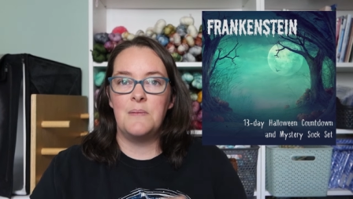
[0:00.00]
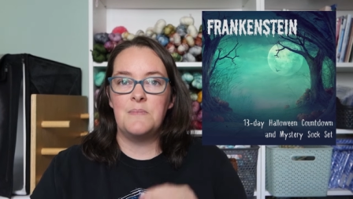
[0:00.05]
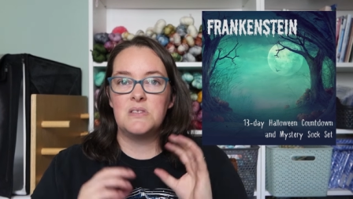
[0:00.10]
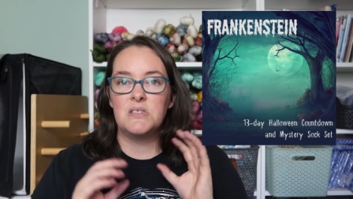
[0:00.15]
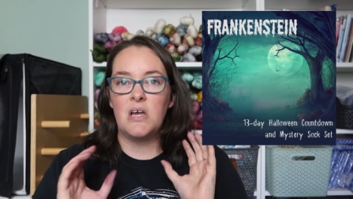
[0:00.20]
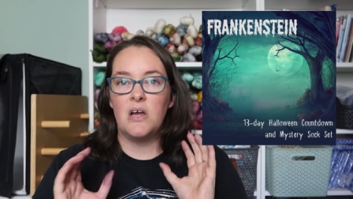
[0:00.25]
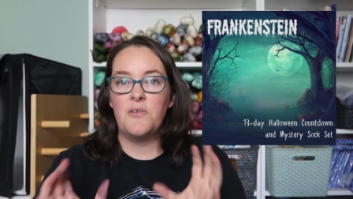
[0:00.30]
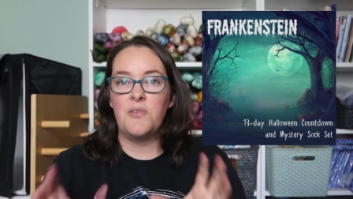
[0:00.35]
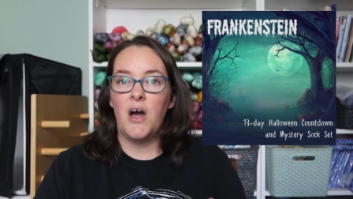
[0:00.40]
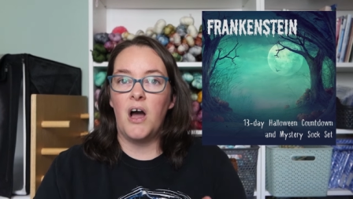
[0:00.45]

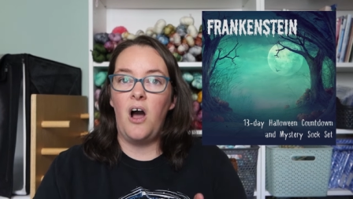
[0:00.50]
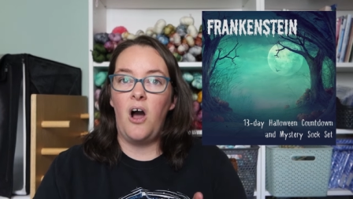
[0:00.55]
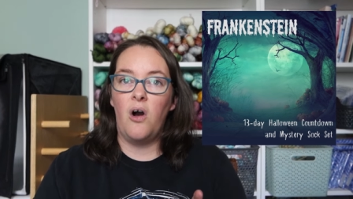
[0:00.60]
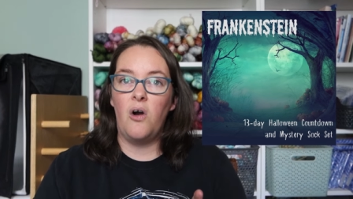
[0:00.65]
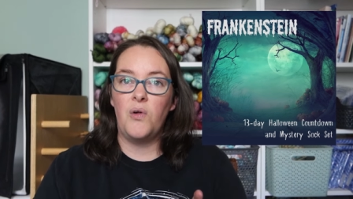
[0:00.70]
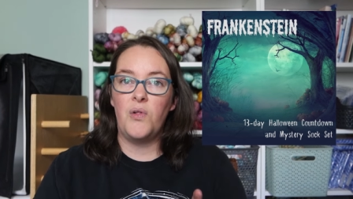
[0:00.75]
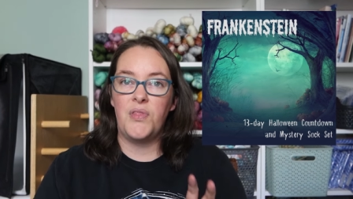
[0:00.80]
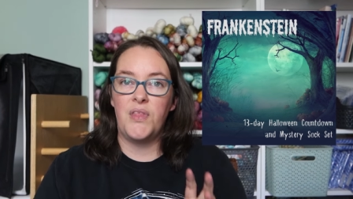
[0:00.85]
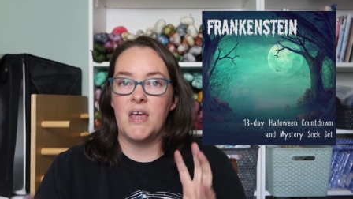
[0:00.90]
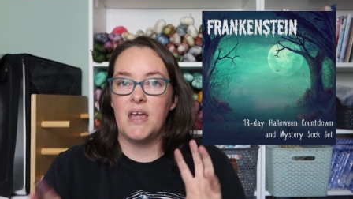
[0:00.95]
So the
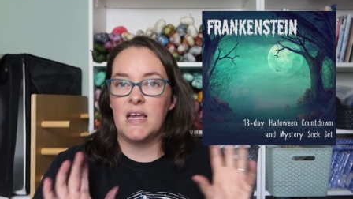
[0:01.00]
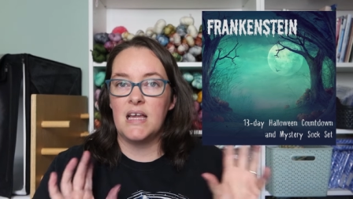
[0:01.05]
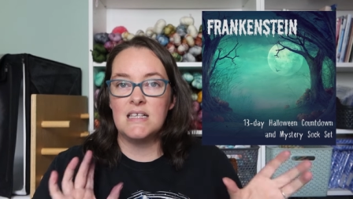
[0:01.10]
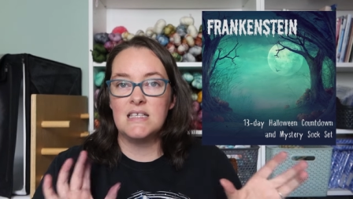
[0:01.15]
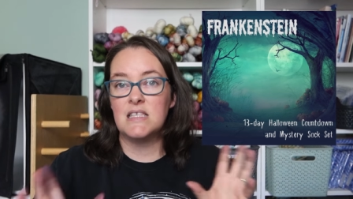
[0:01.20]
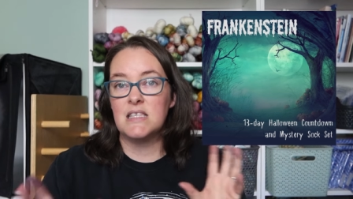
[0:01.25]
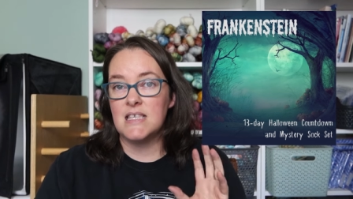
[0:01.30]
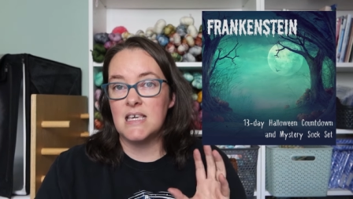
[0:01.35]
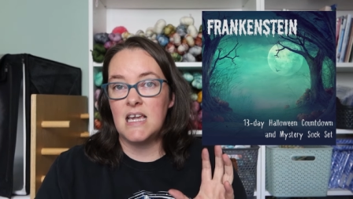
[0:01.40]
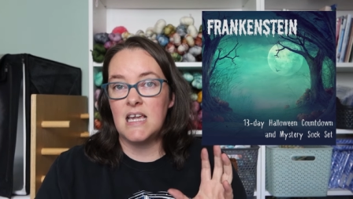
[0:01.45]
whole thing
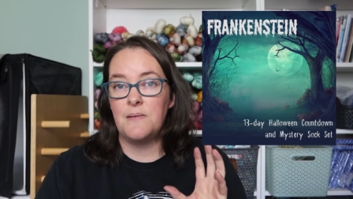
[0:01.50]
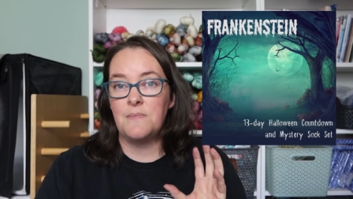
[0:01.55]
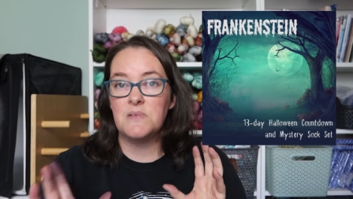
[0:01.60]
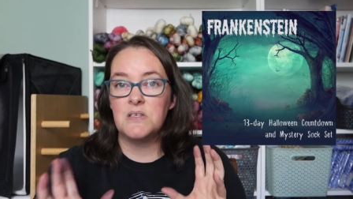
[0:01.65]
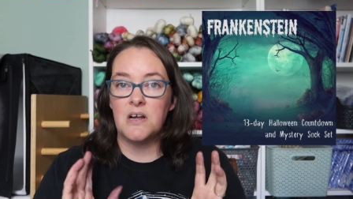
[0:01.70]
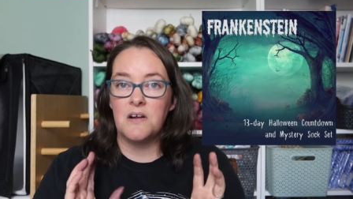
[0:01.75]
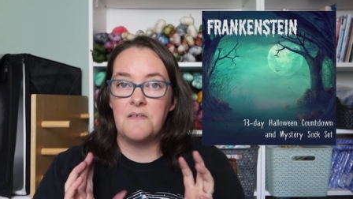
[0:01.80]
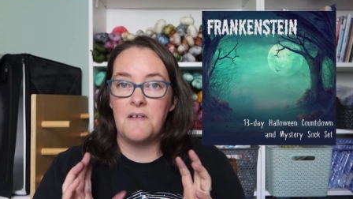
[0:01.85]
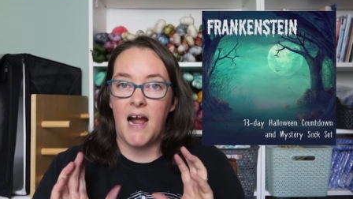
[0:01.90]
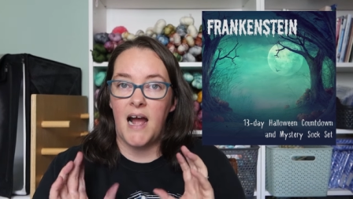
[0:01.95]
is
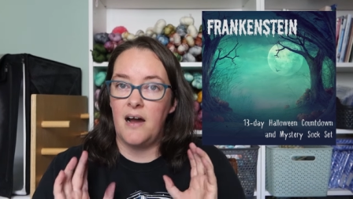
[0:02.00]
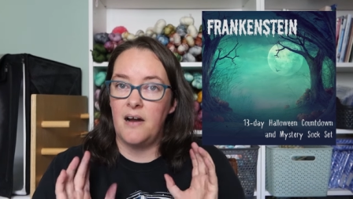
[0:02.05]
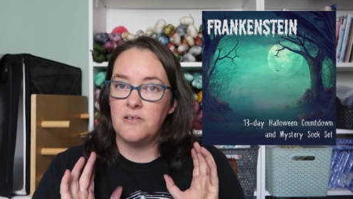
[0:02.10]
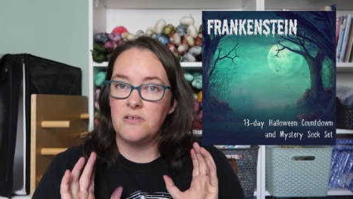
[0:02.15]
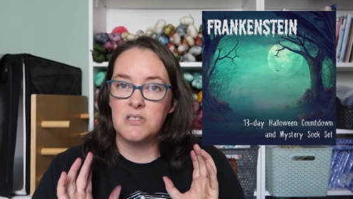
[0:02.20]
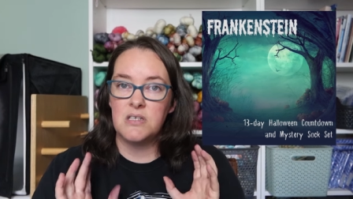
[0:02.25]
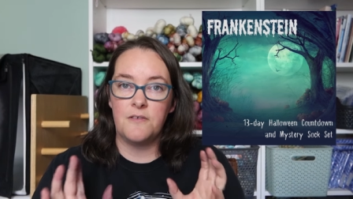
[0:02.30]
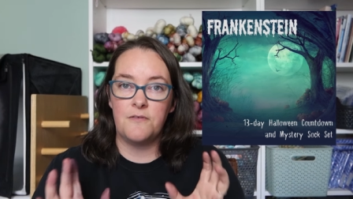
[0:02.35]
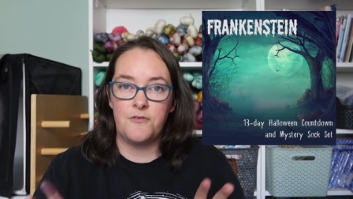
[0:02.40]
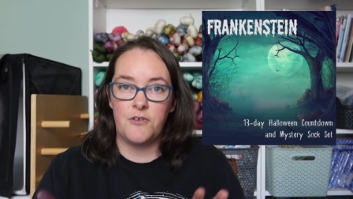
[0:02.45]
themed
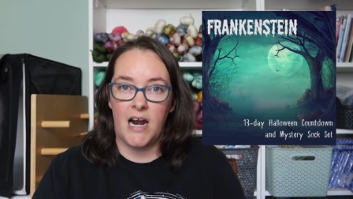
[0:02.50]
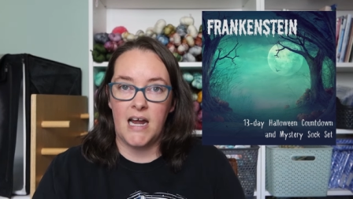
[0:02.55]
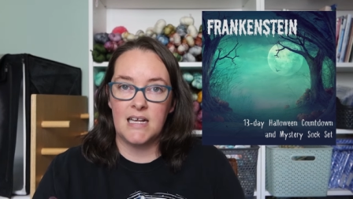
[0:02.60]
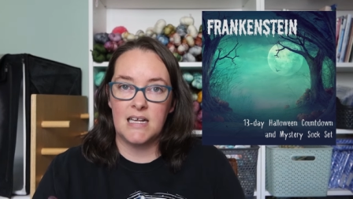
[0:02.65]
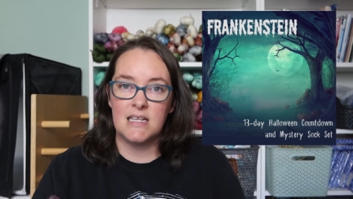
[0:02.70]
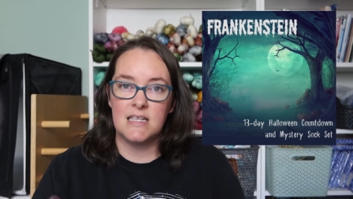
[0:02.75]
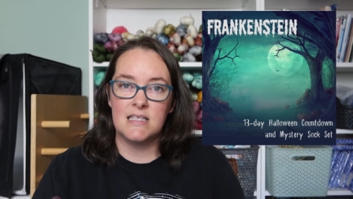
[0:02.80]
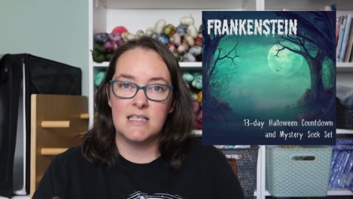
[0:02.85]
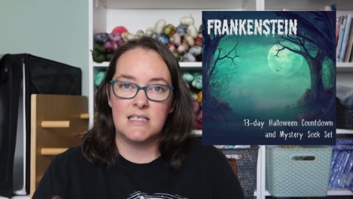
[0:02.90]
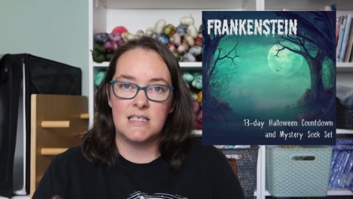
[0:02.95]
around
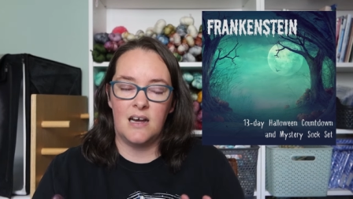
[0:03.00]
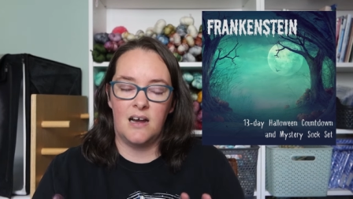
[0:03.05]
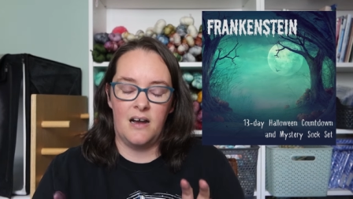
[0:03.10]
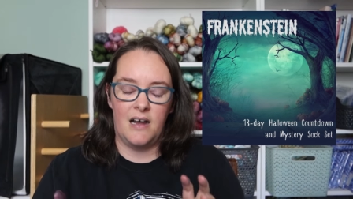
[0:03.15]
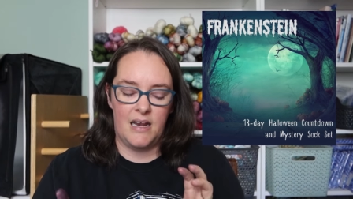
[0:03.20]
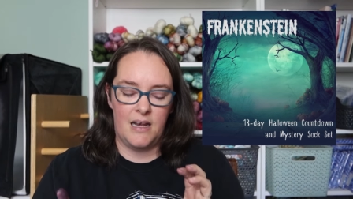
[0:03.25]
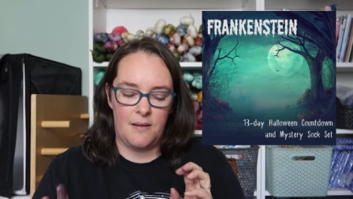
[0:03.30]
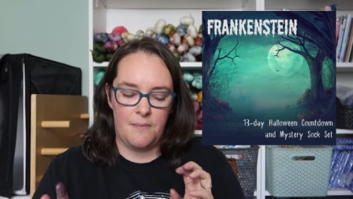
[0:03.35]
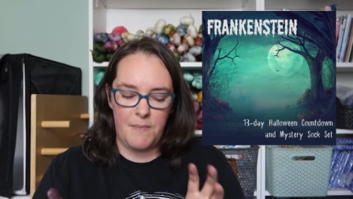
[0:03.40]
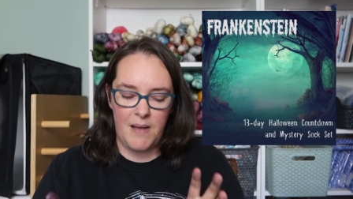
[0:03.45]

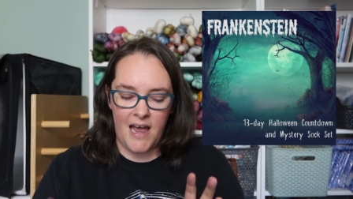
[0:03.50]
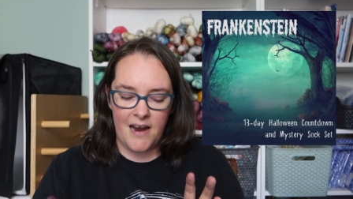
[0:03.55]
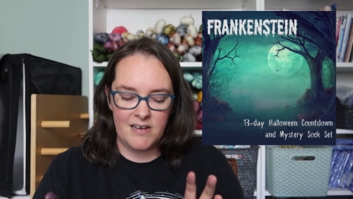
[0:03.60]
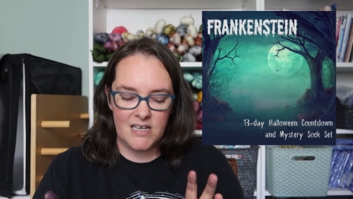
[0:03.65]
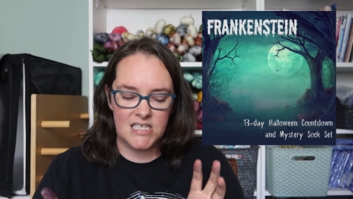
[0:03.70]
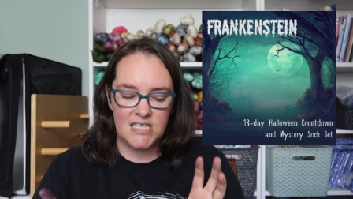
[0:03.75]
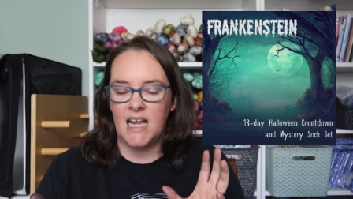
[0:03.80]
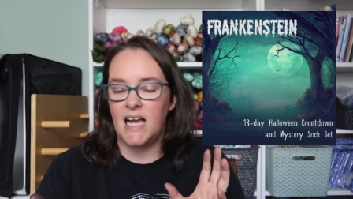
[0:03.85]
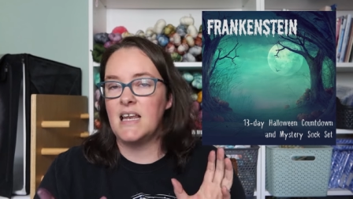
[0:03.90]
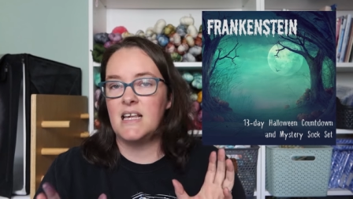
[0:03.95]
Frankenstein,
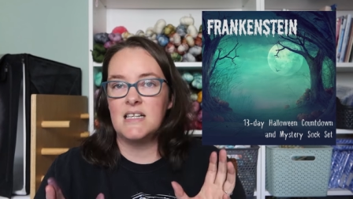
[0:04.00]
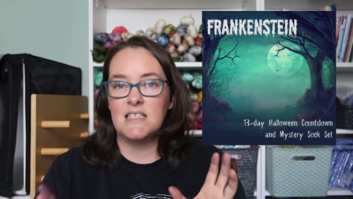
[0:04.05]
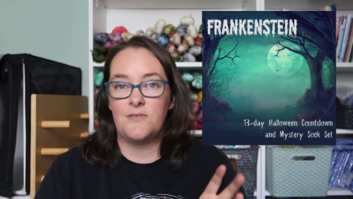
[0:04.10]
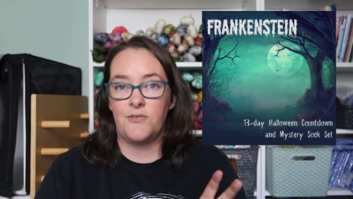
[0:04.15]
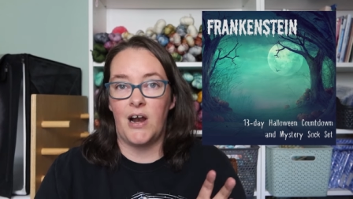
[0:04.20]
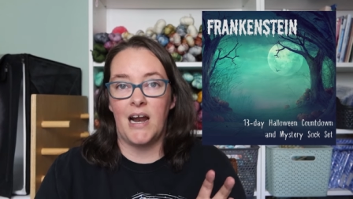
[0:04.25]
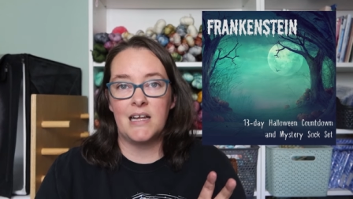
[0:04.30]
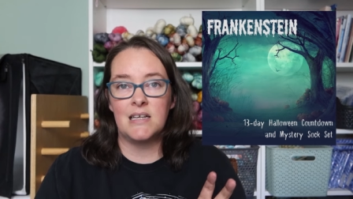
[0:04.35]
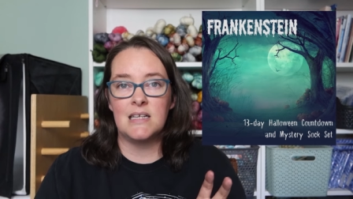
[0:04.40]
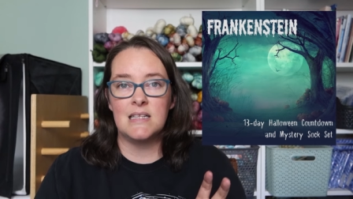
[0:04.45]
Mary Shelley's
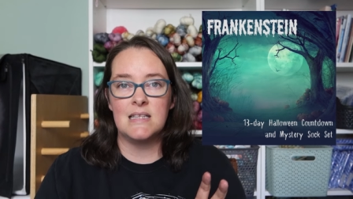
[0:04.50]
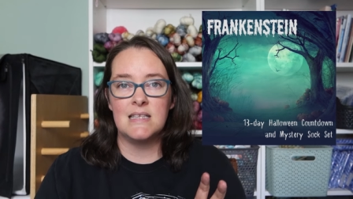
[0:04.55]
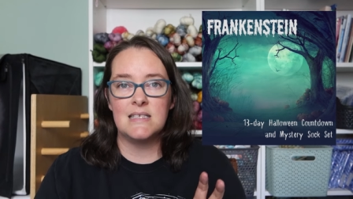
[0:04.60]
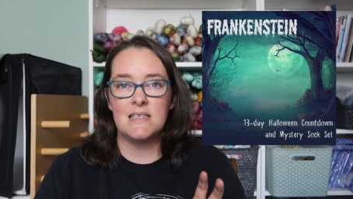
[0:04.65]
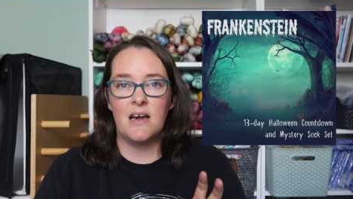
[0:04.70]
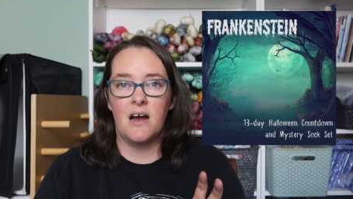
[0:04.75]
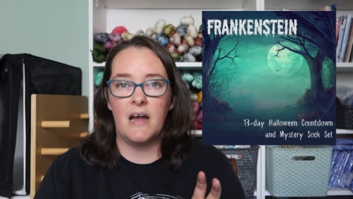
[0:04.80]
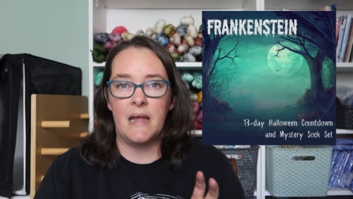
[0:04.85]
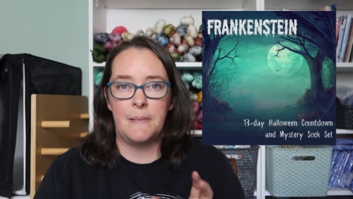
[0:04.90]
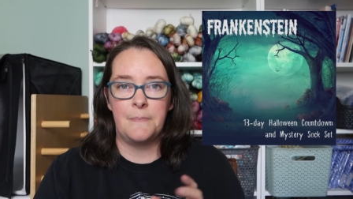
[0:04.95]

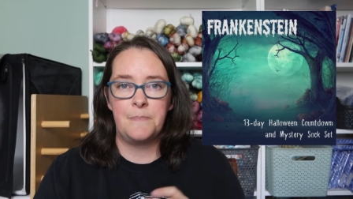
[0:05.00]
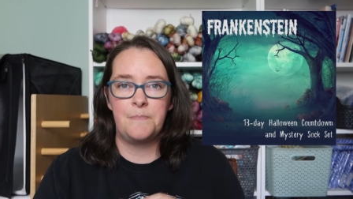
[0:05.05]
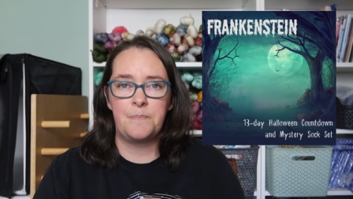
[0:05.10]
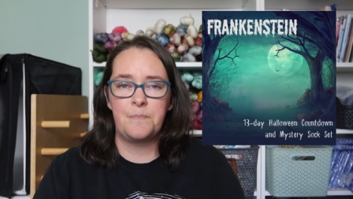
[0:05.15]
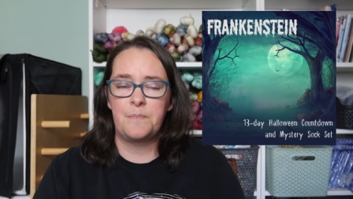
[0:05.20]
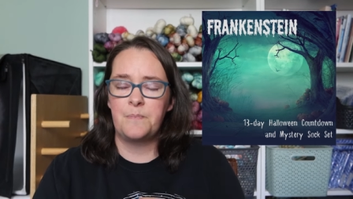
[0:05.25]
Frankenstein,